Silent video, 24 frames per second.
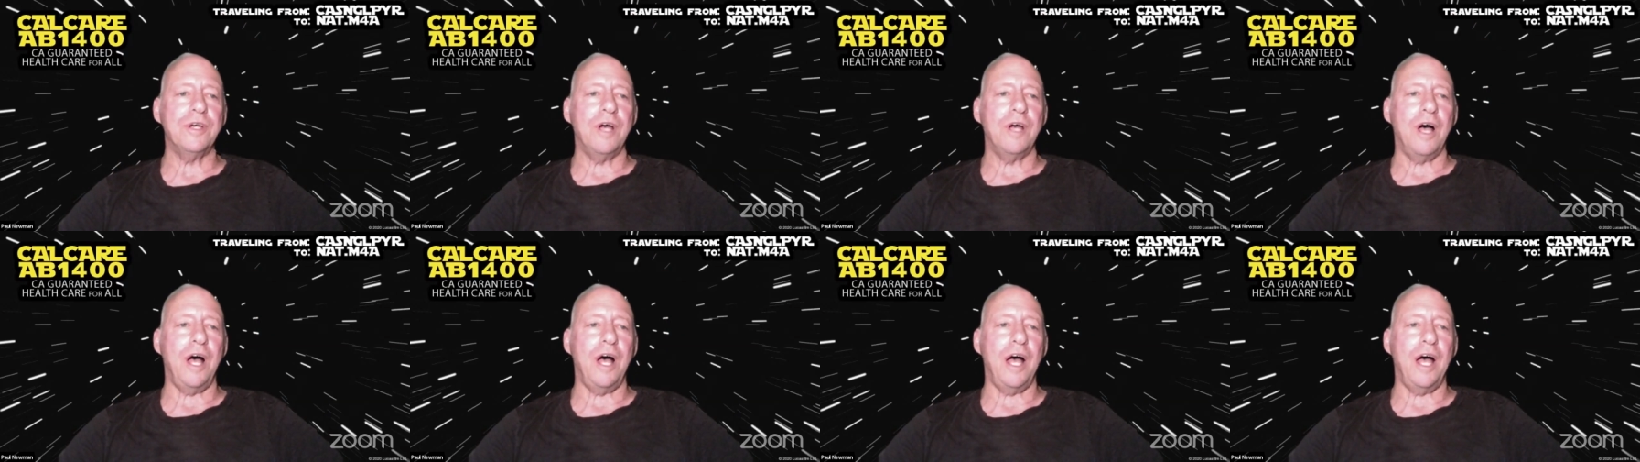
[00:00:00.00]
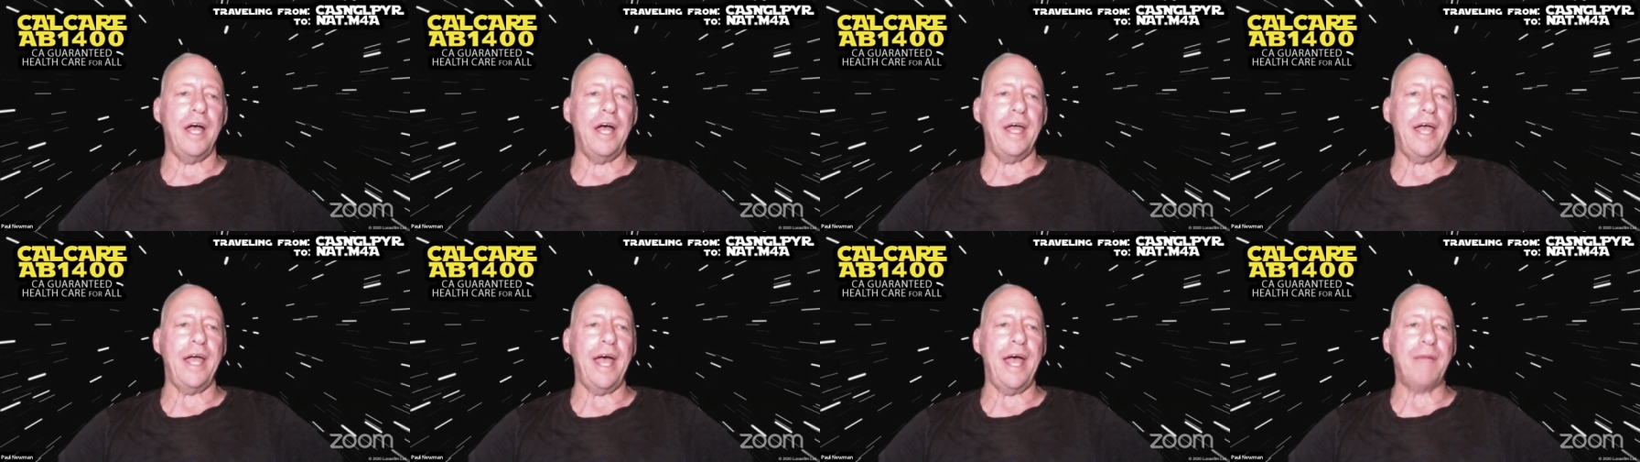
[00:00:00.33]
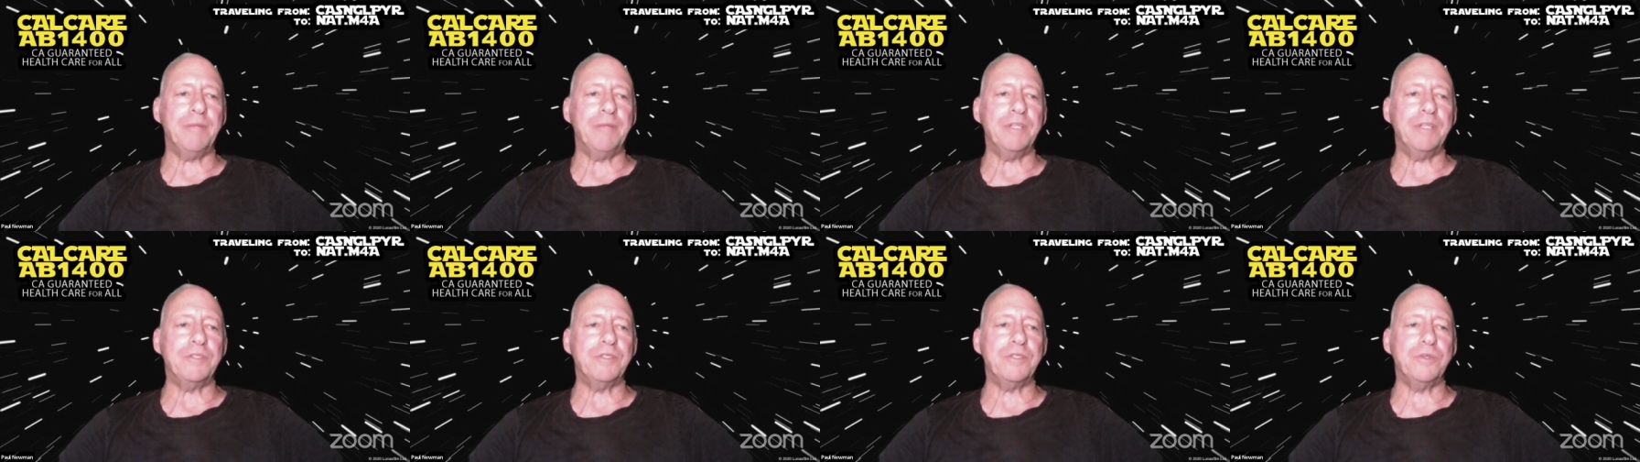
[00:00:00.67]
I
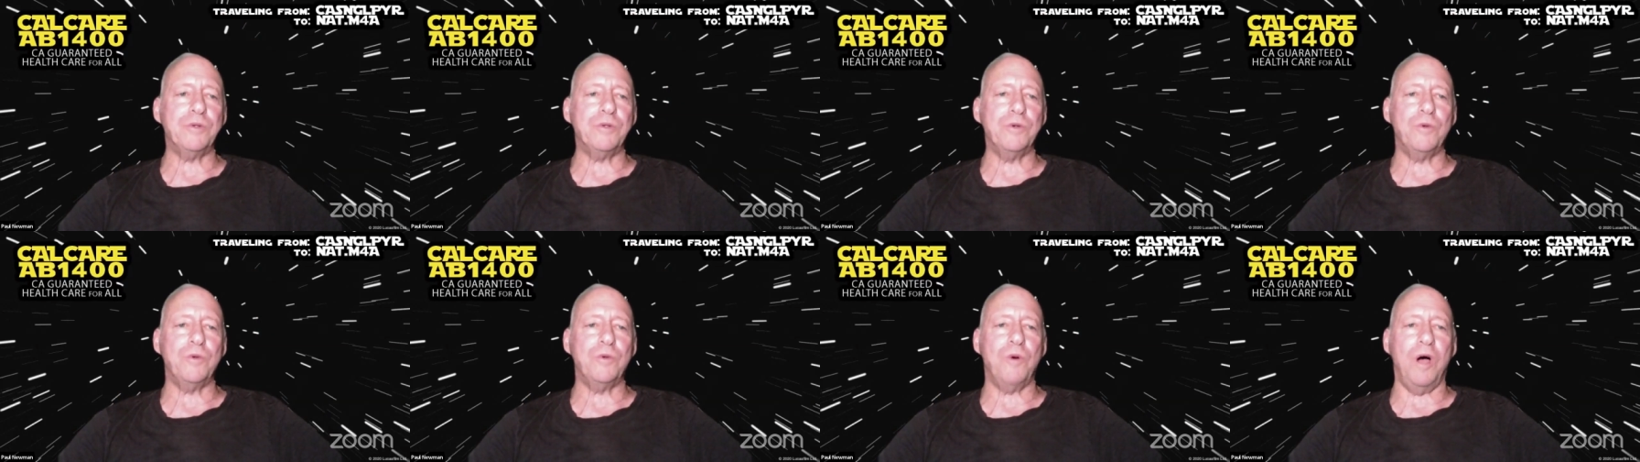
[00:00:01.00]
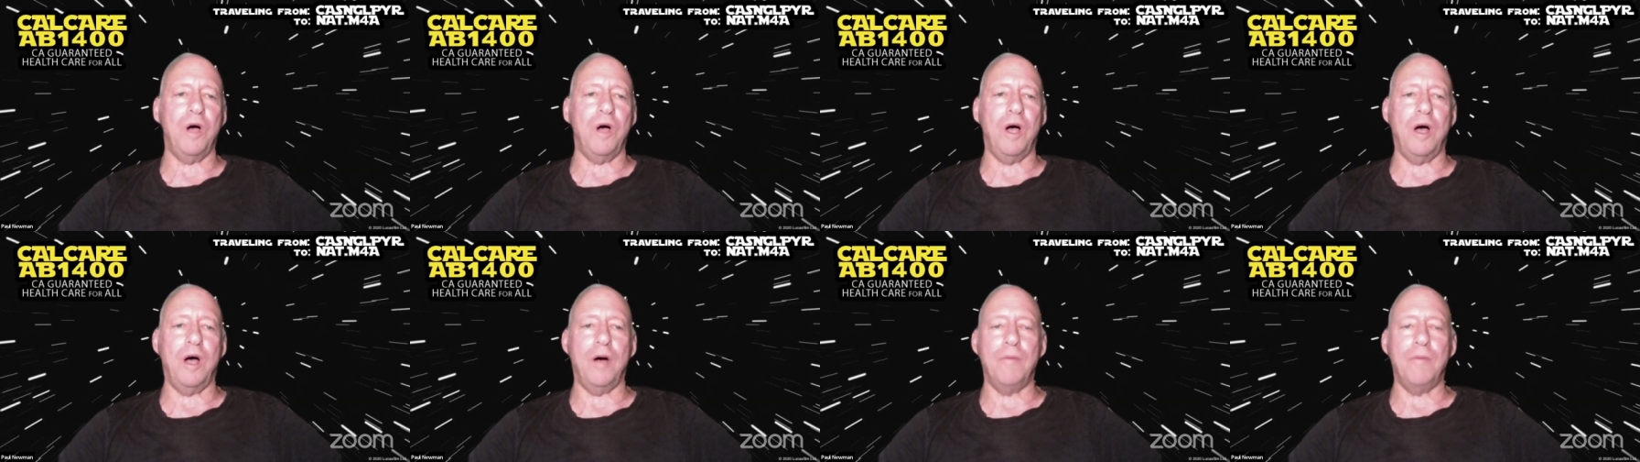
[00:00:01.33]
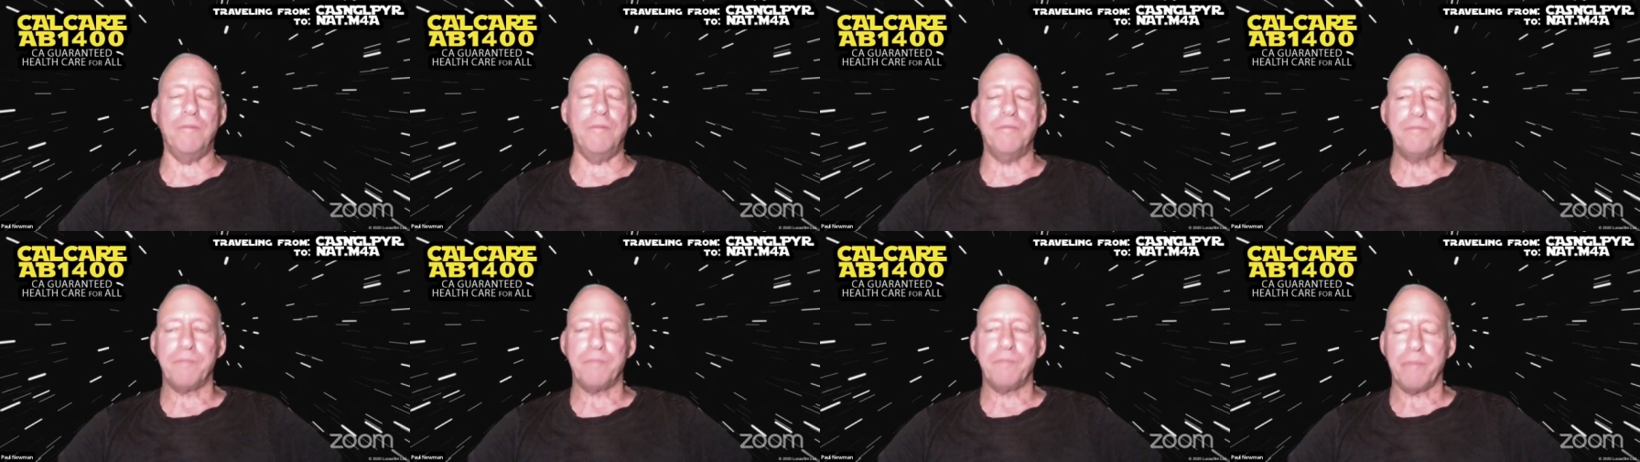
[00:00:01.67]
happen to
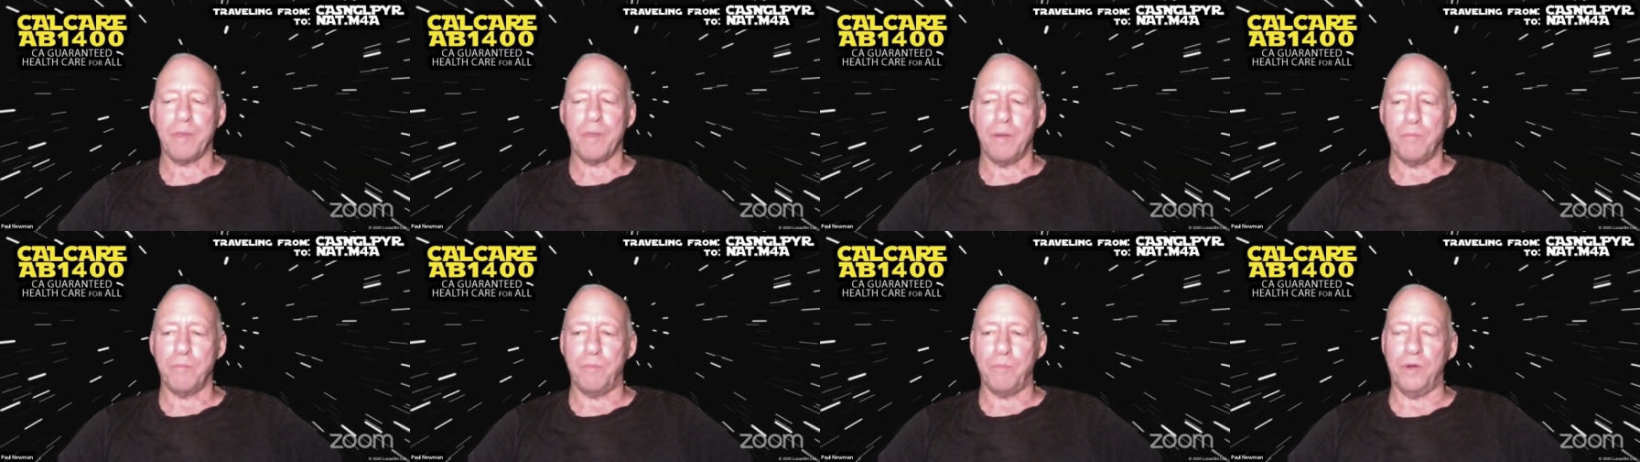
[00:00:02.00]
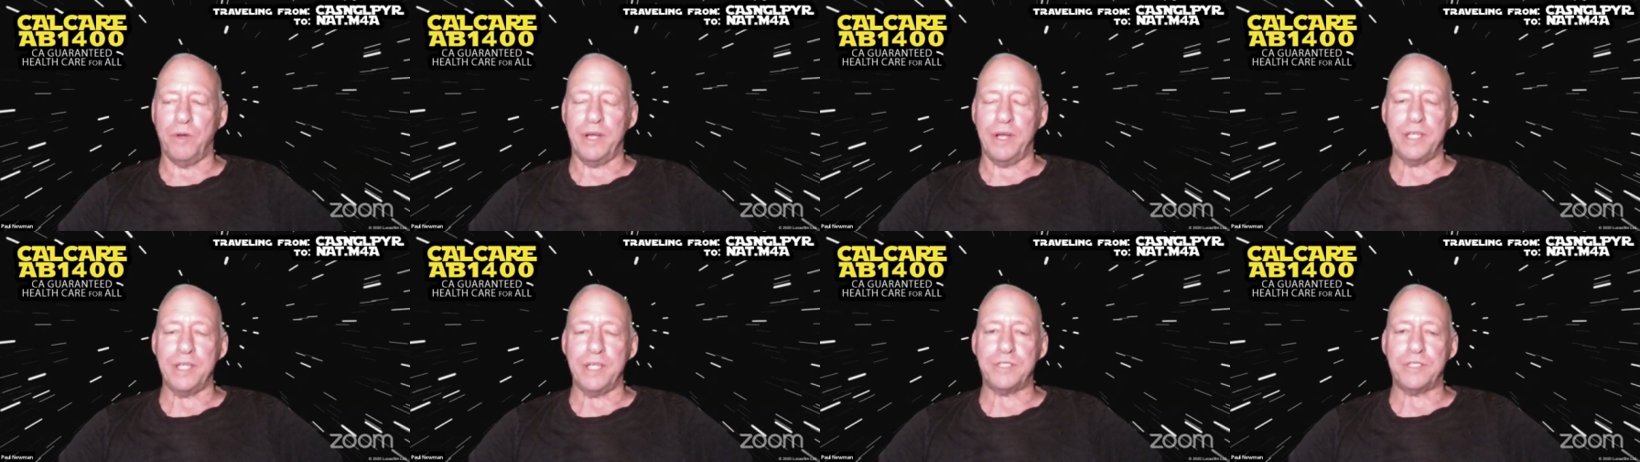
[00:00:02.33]
put